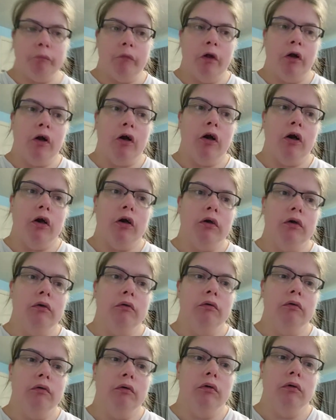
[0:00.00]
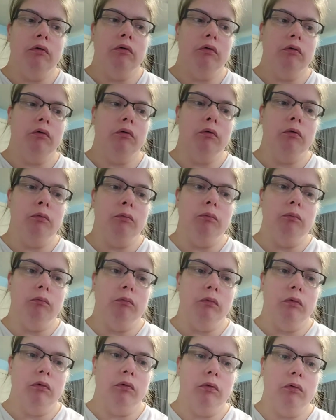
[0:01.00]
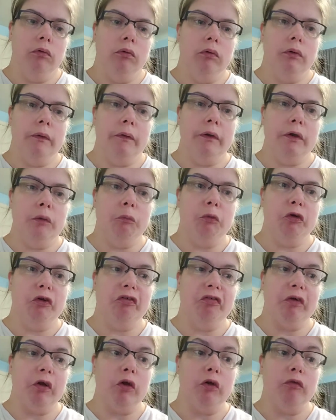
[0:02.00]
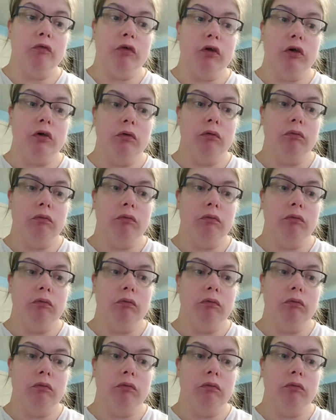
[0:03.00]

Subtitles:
are... Oop, I almost fell over.